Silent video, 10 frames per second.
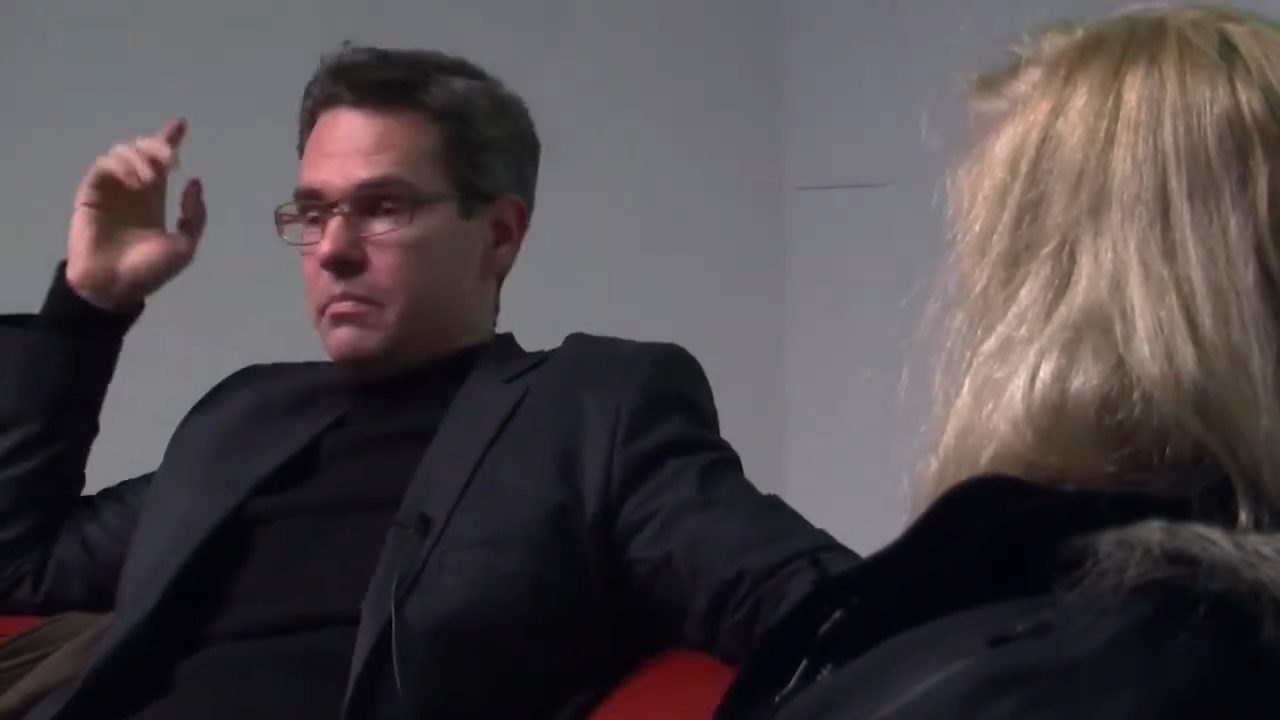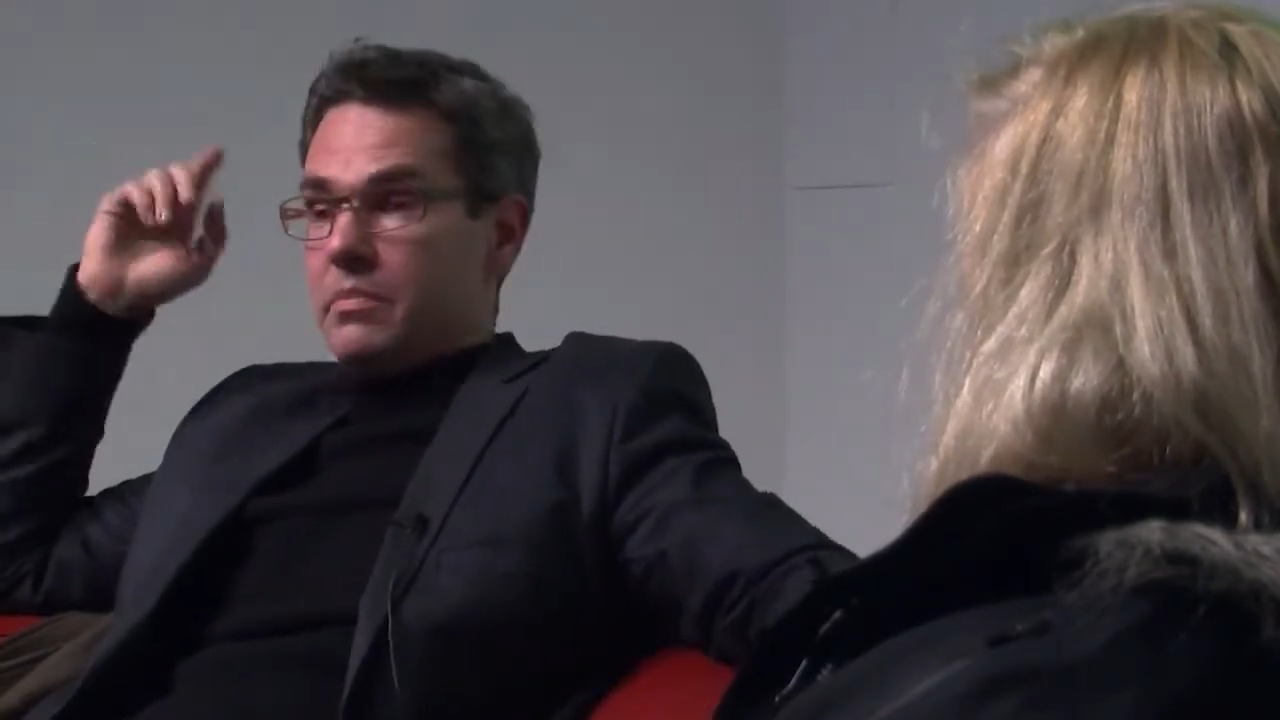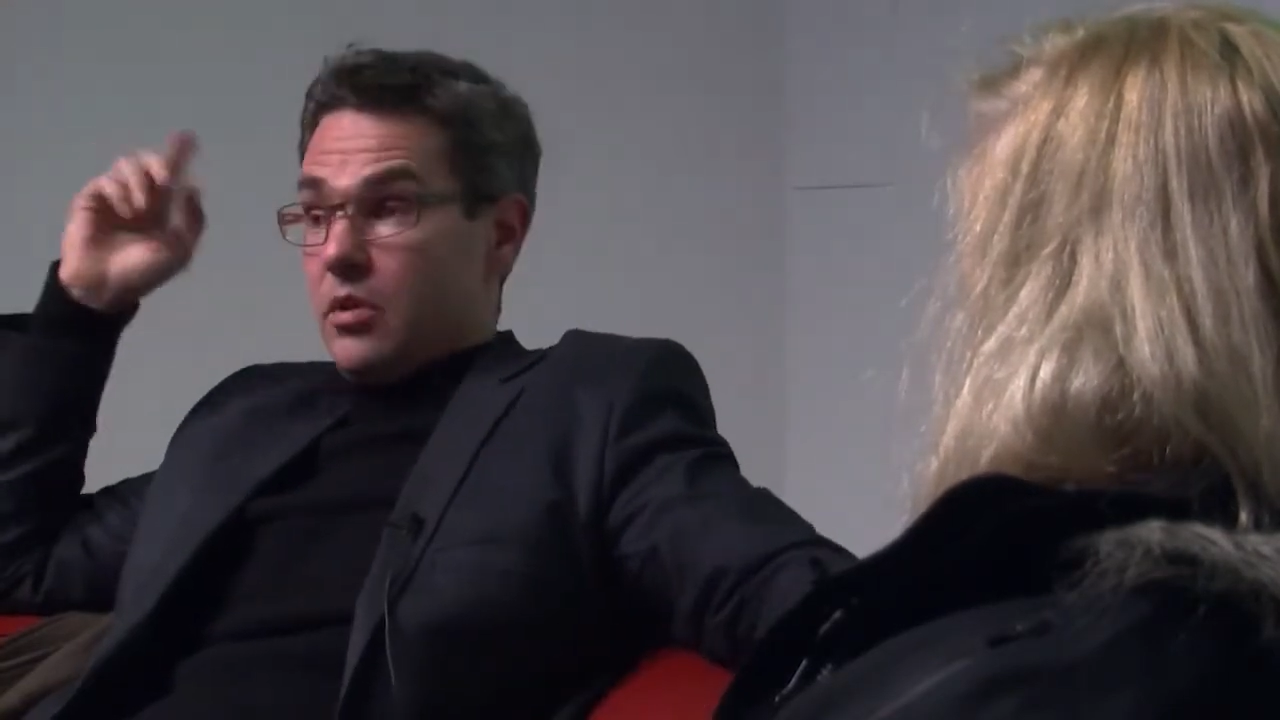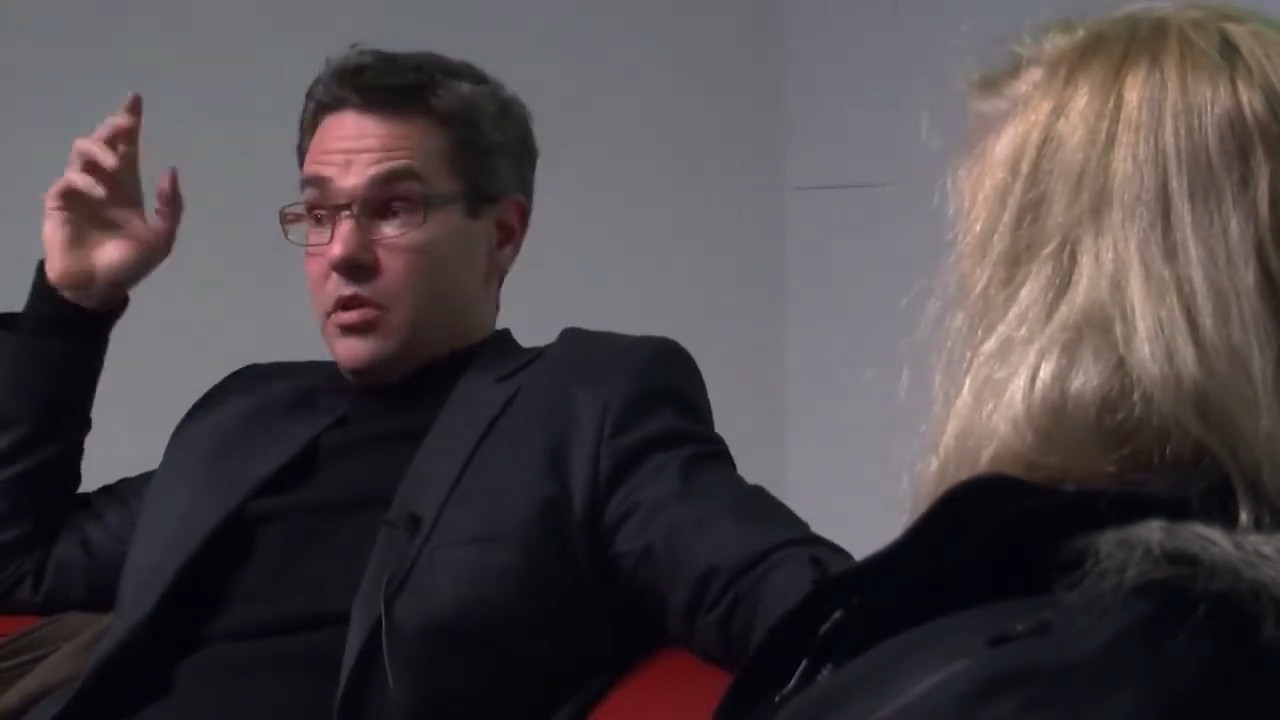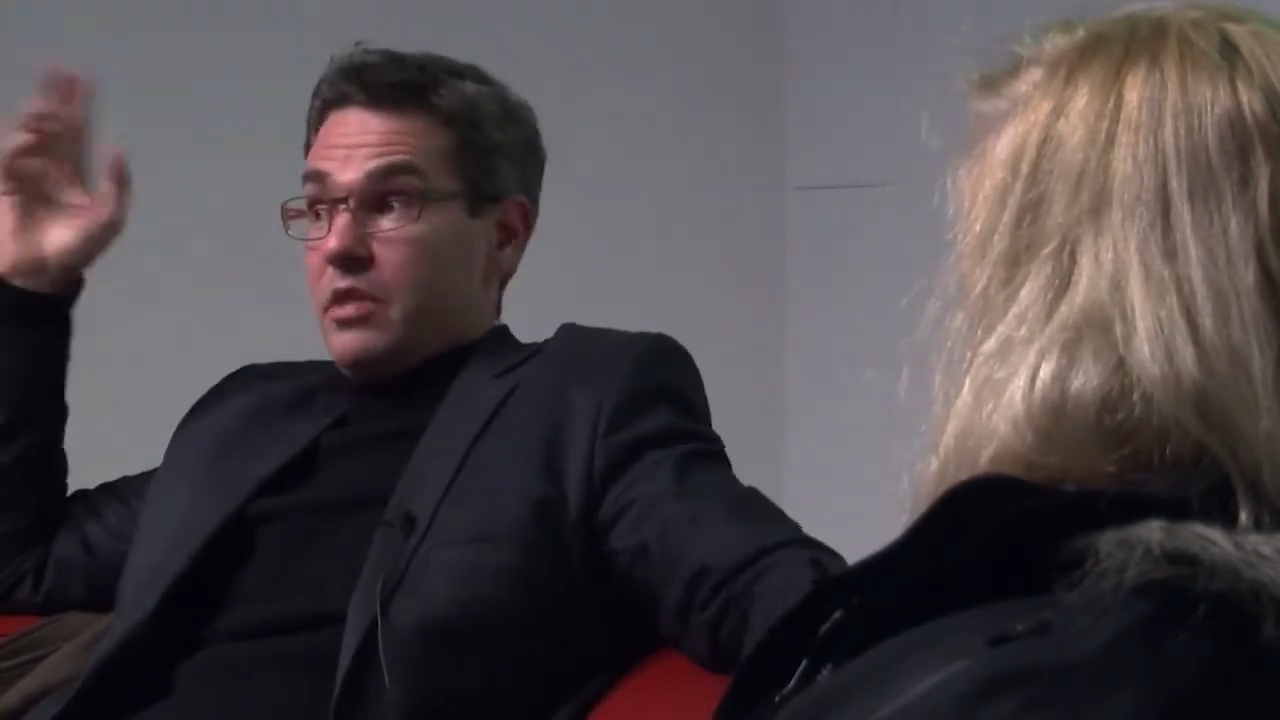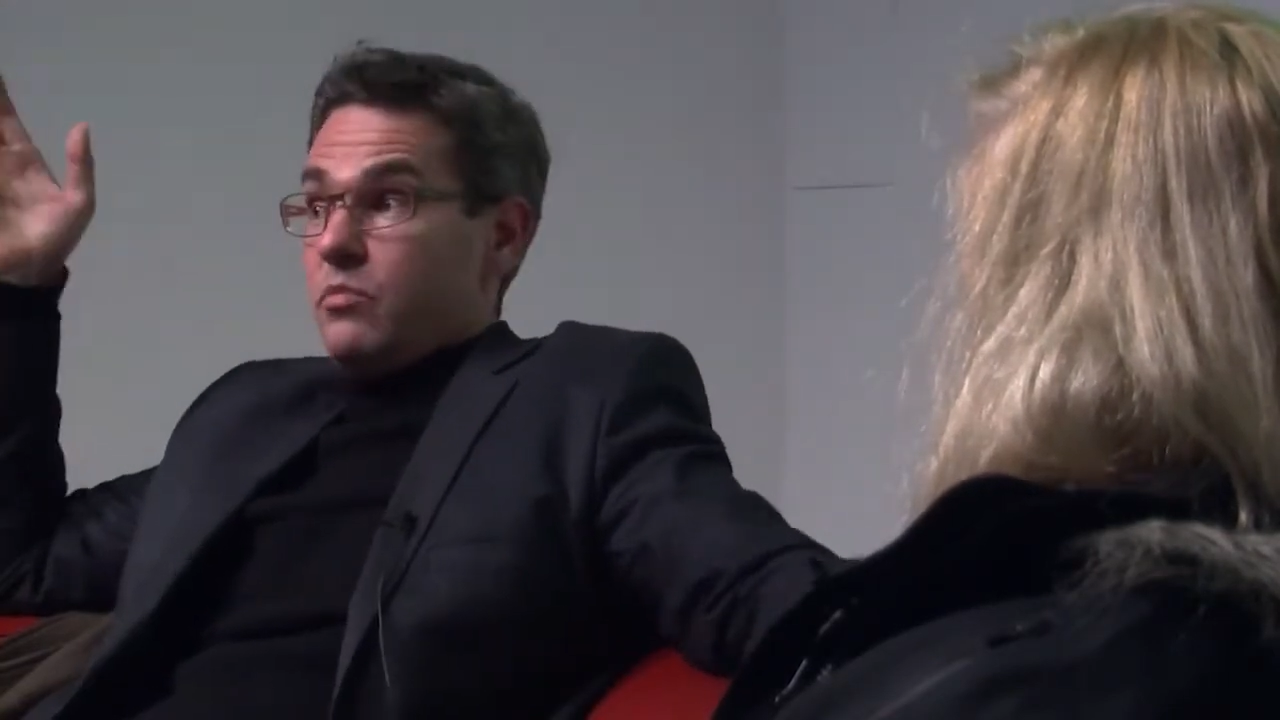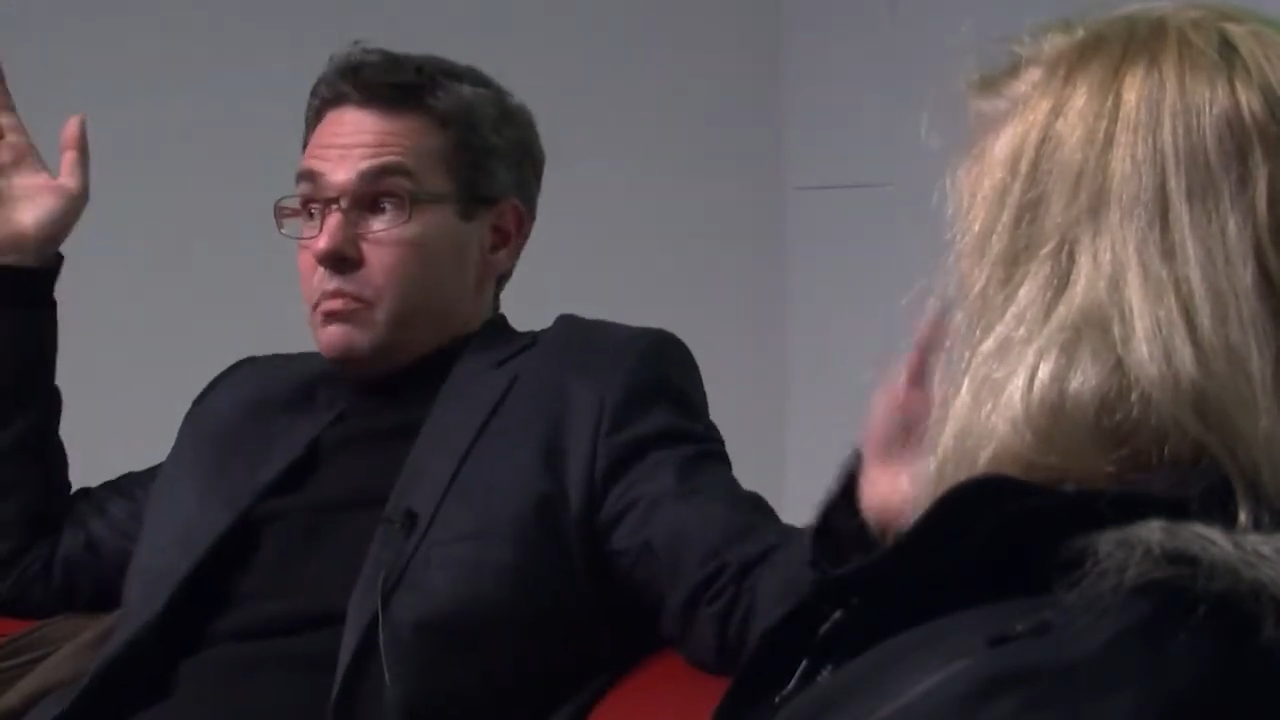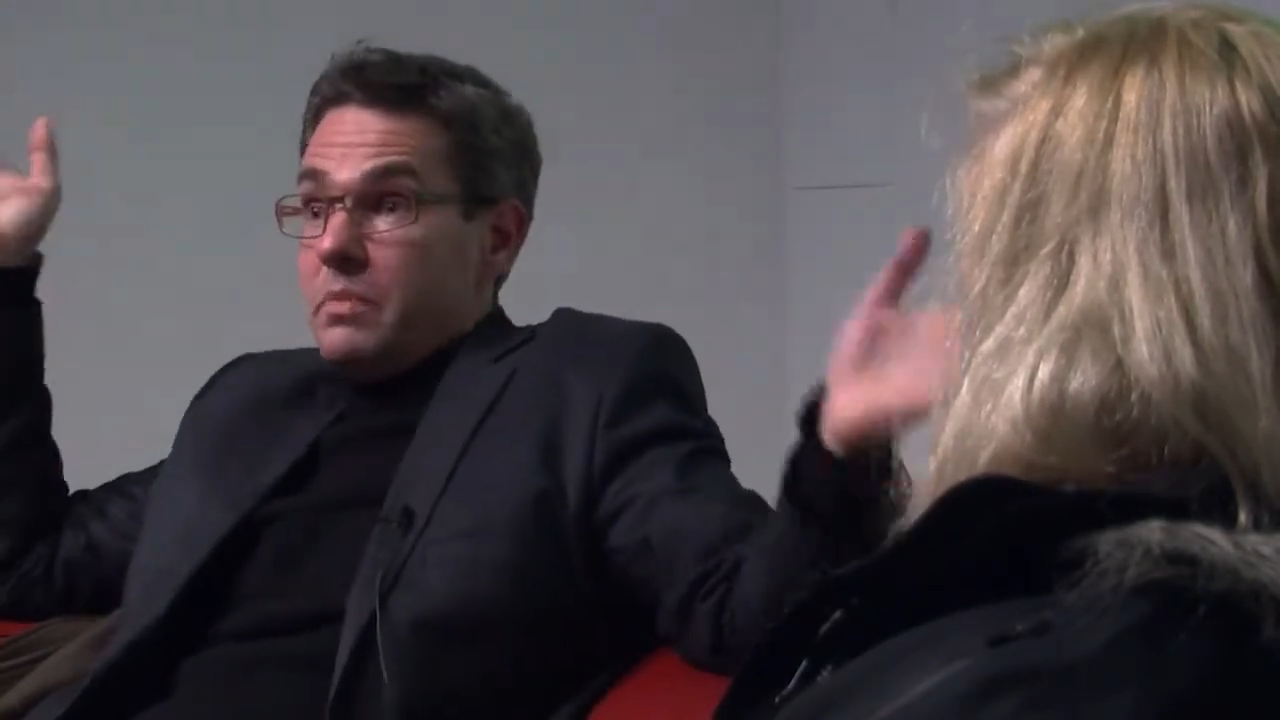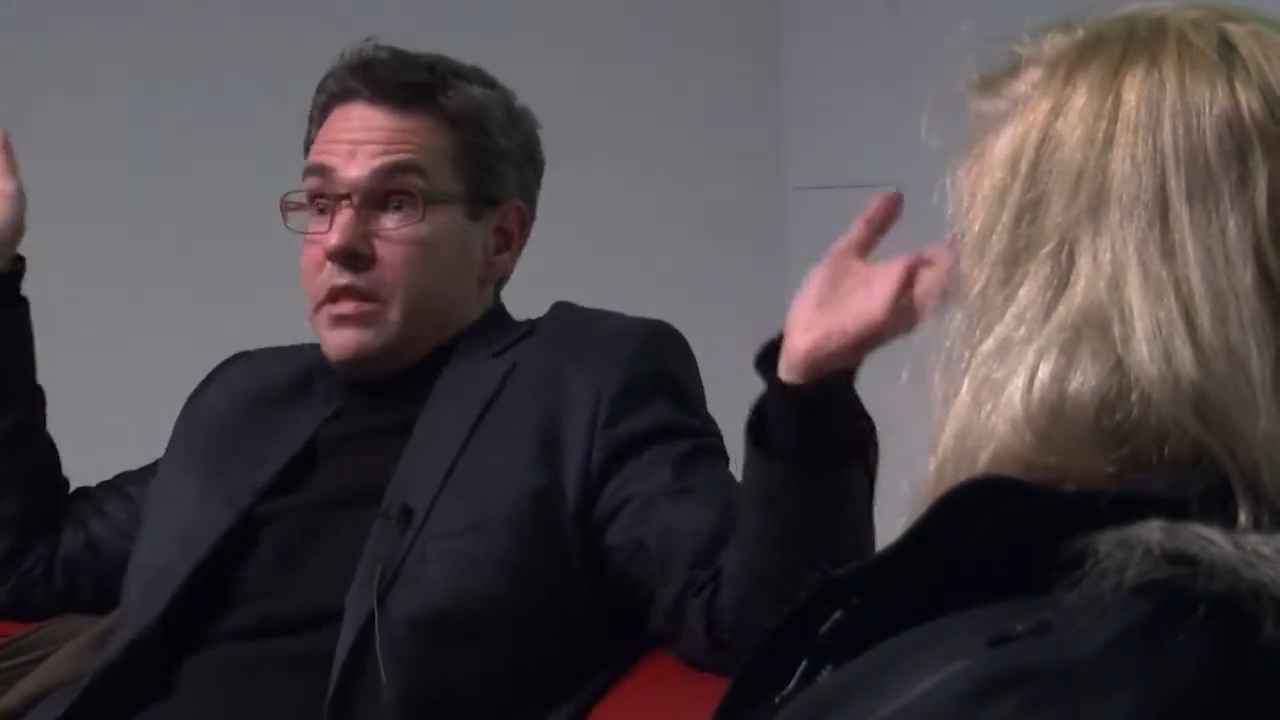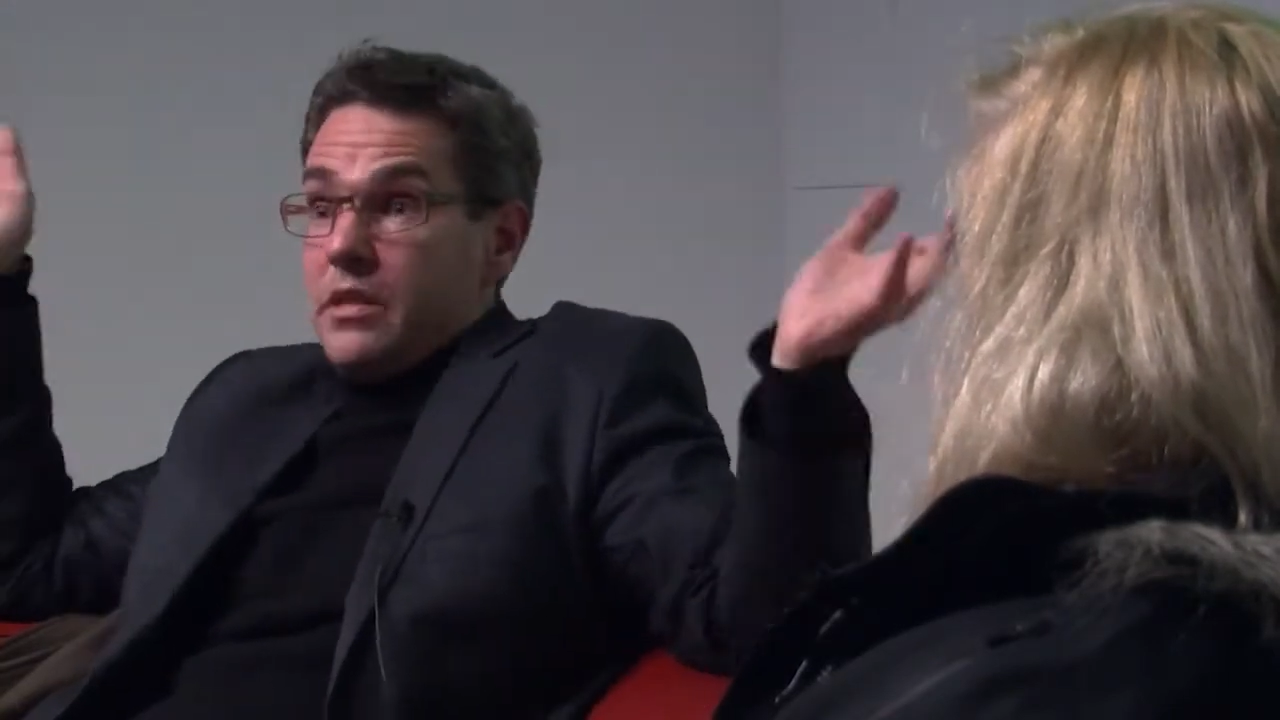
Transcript: because it would be